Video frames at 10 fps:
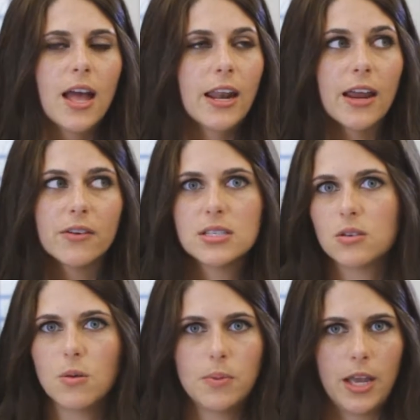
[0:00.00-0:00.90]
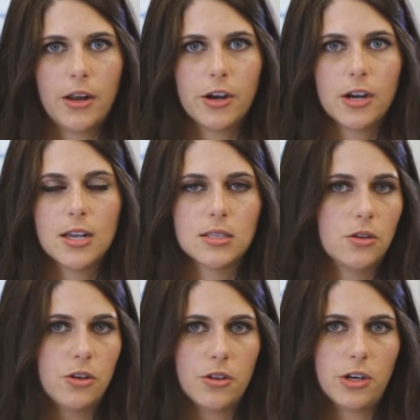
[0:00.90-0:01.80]
and every single planner is
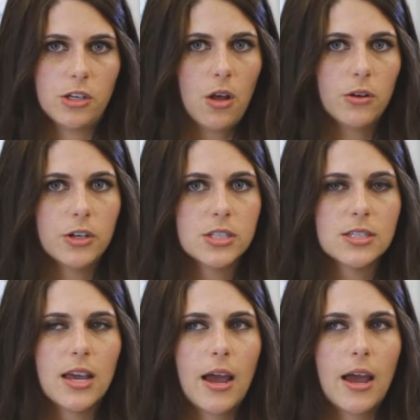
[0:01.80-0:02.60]
under $30.